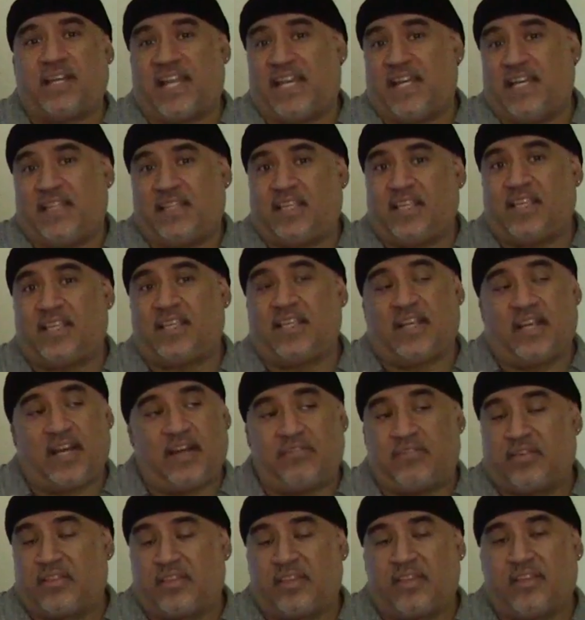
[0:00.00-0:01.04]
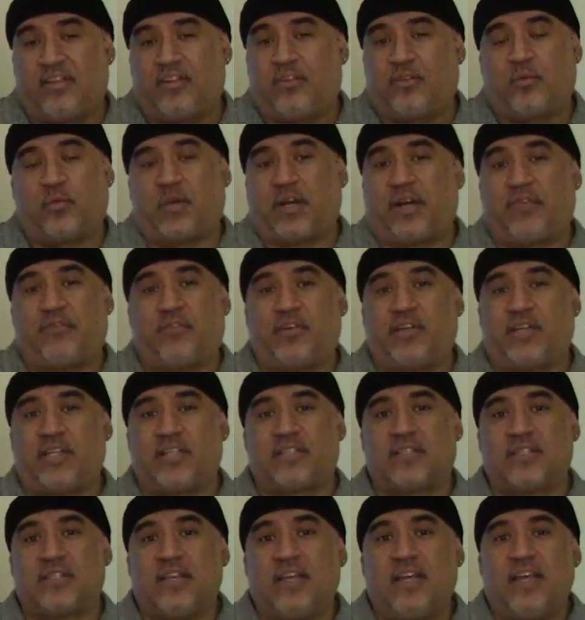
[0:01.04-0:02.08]
anything and everything or whatever it
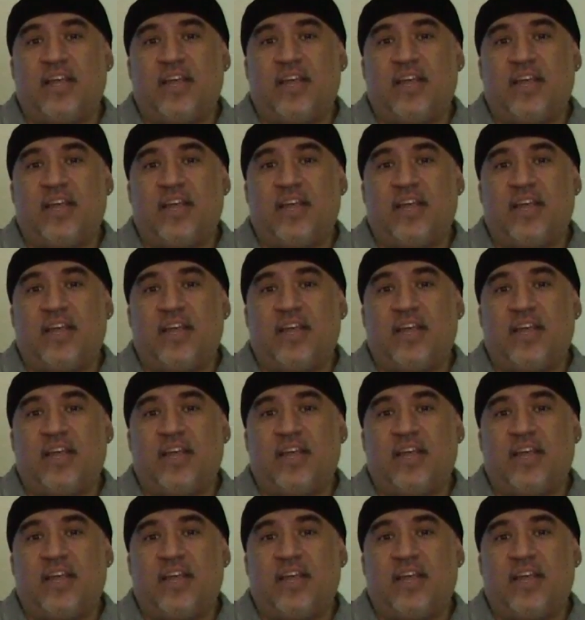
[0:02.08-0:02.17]
is.